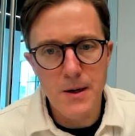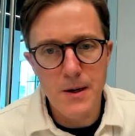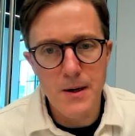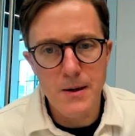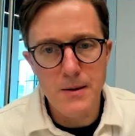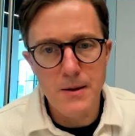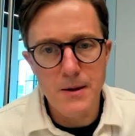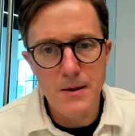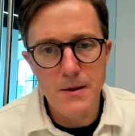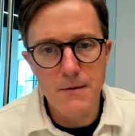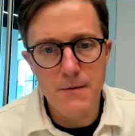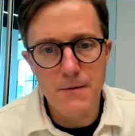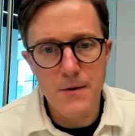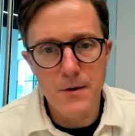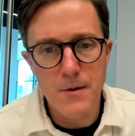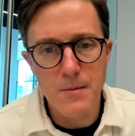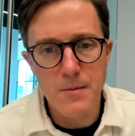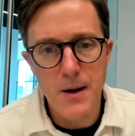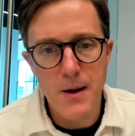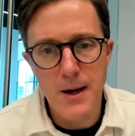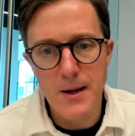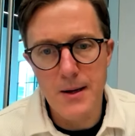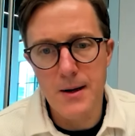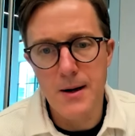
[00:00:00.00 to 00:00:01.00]
uh, that the
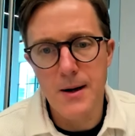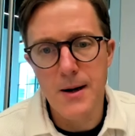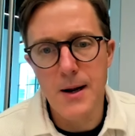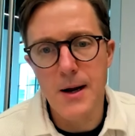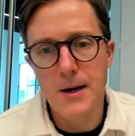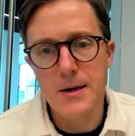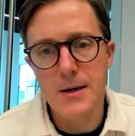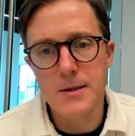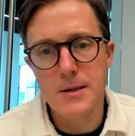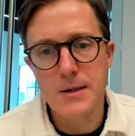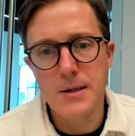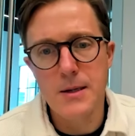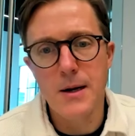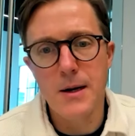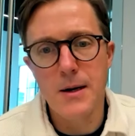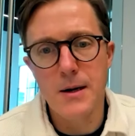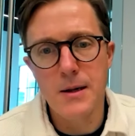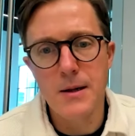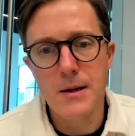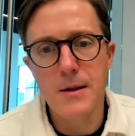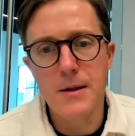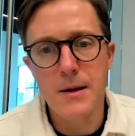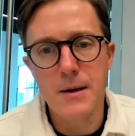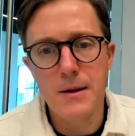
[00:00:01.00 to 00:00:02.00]
firm had not actually done
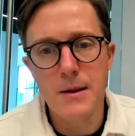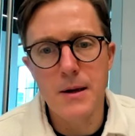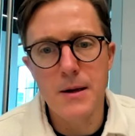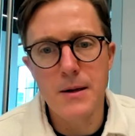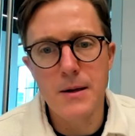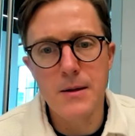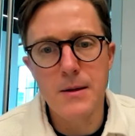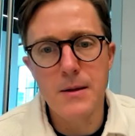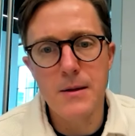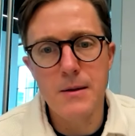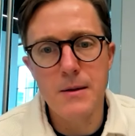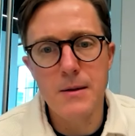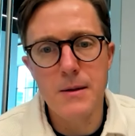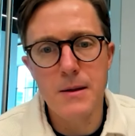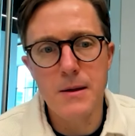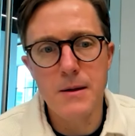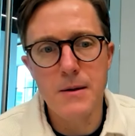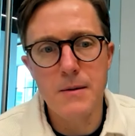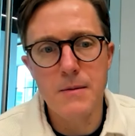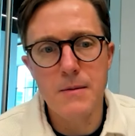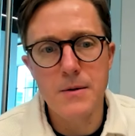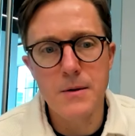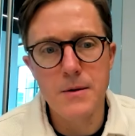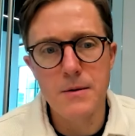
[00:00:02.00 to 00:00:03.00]
anything, that
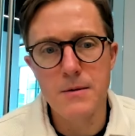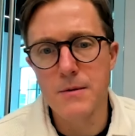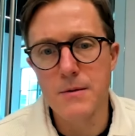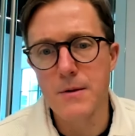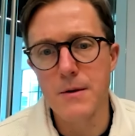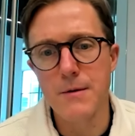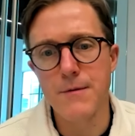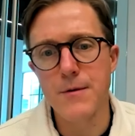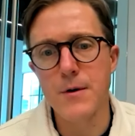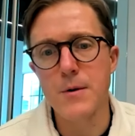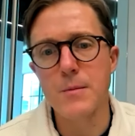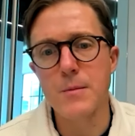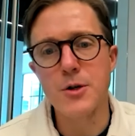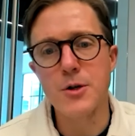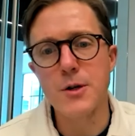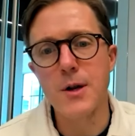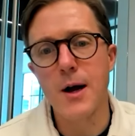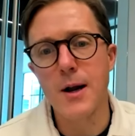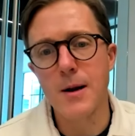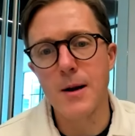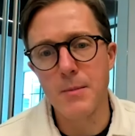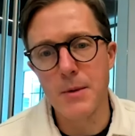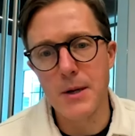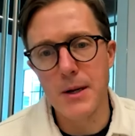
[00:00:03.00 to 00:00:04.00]
the firm should
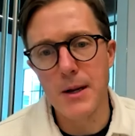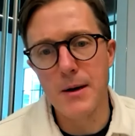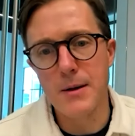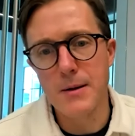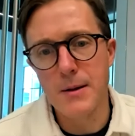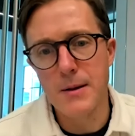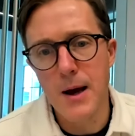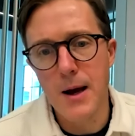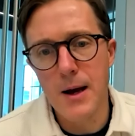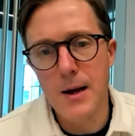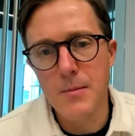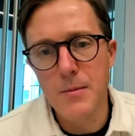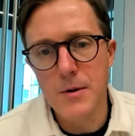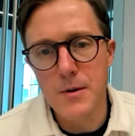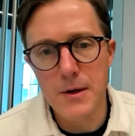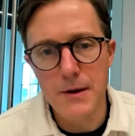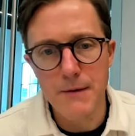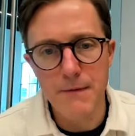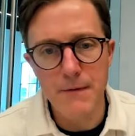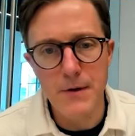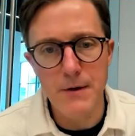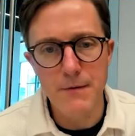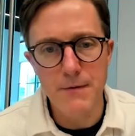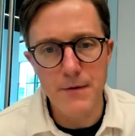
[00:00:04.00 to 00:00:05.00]
not have been held liable,
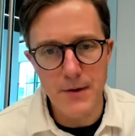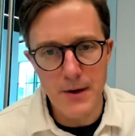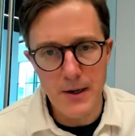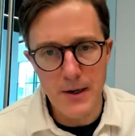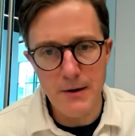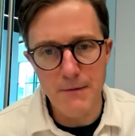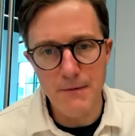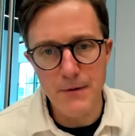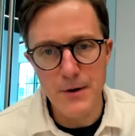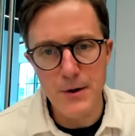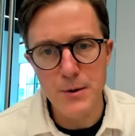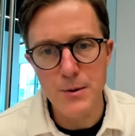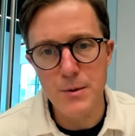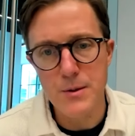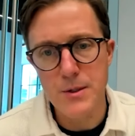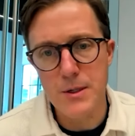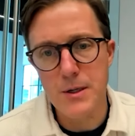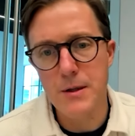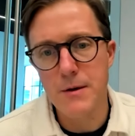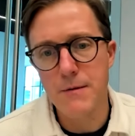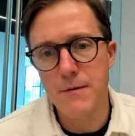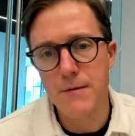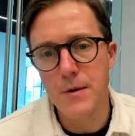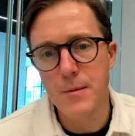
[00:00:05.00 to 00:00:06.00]
even if individuals
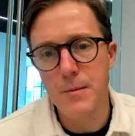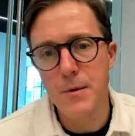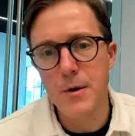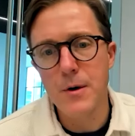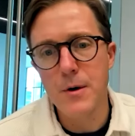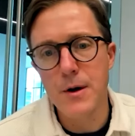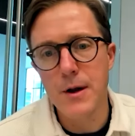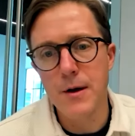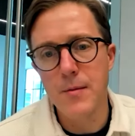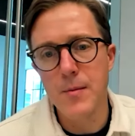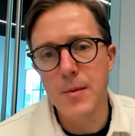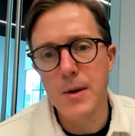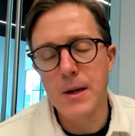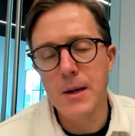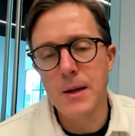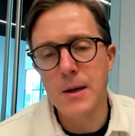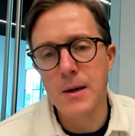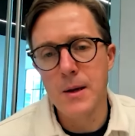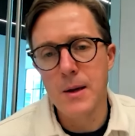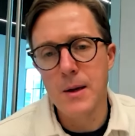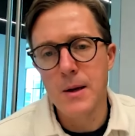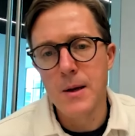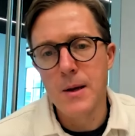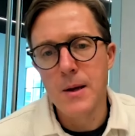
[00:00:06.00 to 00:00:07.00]
of the firm could have been.
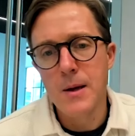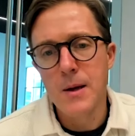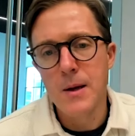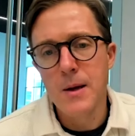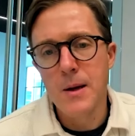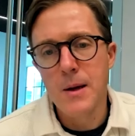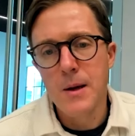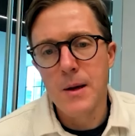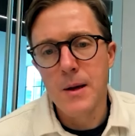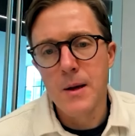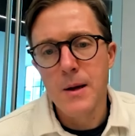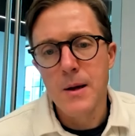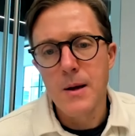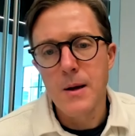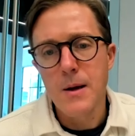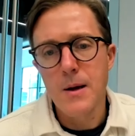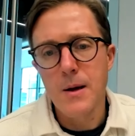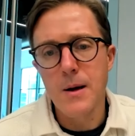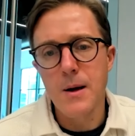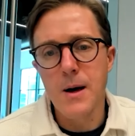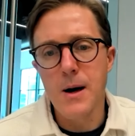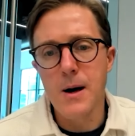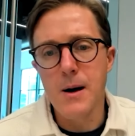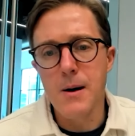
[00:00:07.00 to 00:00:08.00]

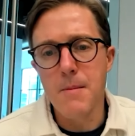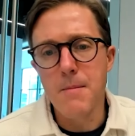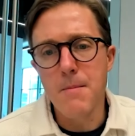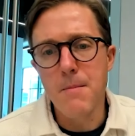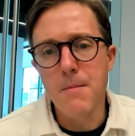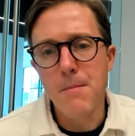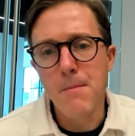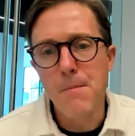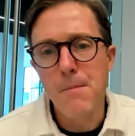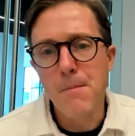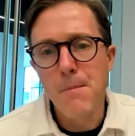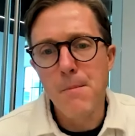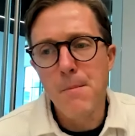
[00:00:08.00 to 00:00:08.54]
Um,